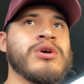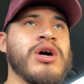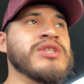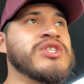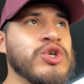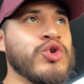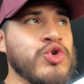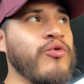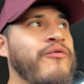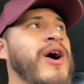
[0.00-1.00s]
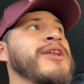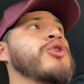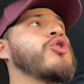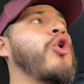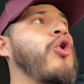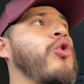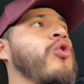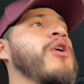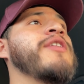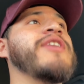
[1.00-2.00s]
Until you find a
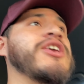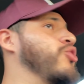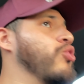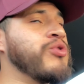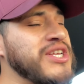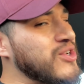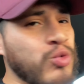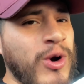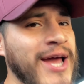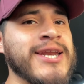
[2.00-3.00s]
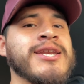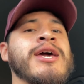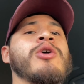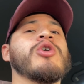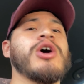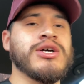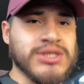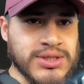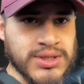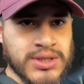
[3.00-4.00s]
goal that you don't need to write it down
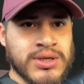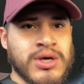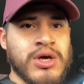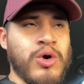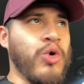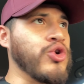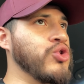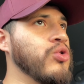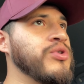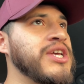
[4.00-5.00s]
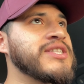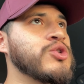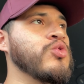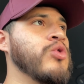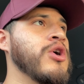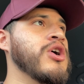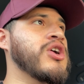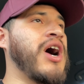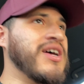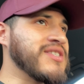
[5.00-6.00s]
constantly or you don't need to
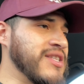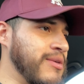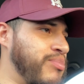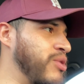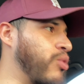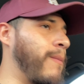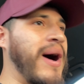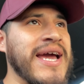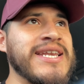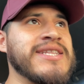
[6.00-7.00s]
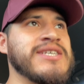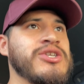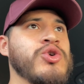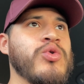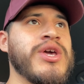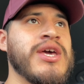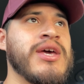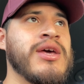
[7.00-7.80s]
constantly be reminded to do it.